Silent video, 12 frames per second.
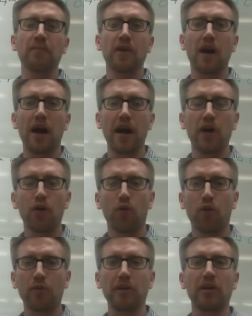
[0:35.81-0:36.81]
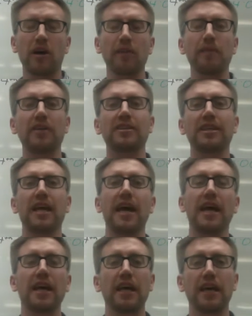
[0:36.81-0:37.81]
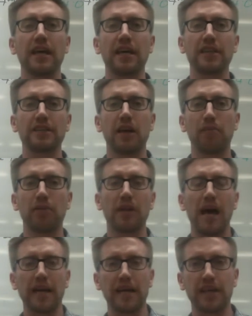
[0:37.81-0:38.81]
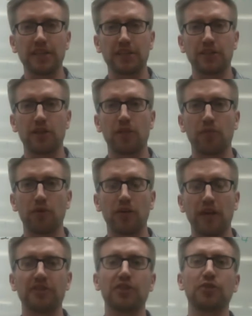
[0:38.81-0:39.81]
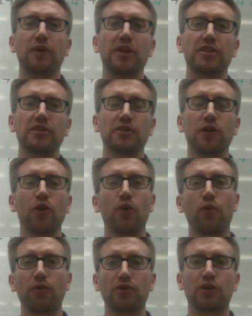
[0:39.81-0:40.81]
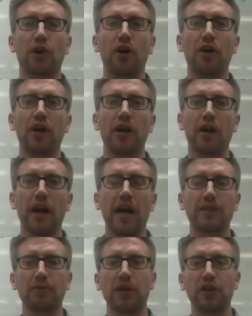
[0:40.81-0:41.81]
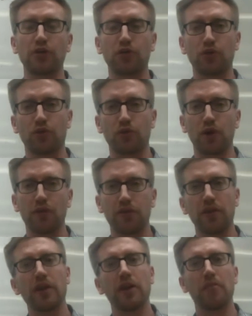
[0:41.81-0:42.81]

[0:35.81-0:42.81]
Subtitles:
All right, what we're going to be talking about today is applying it in some real life situations with what's called our exponential growth